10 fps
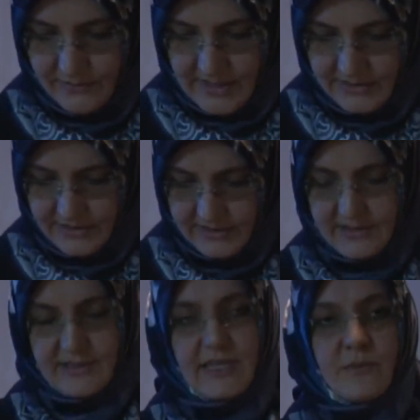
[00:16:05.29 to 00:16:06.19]

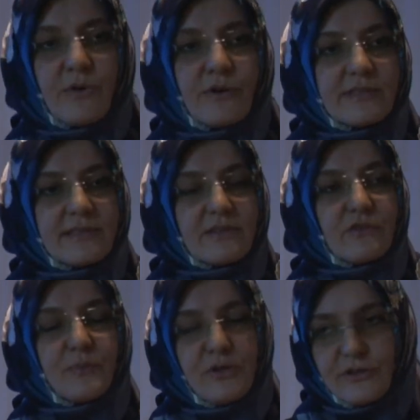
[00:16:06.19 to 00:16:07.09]
mention the importance
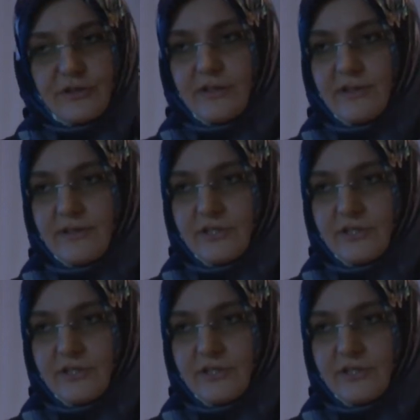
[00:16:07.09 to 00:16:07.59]
of pure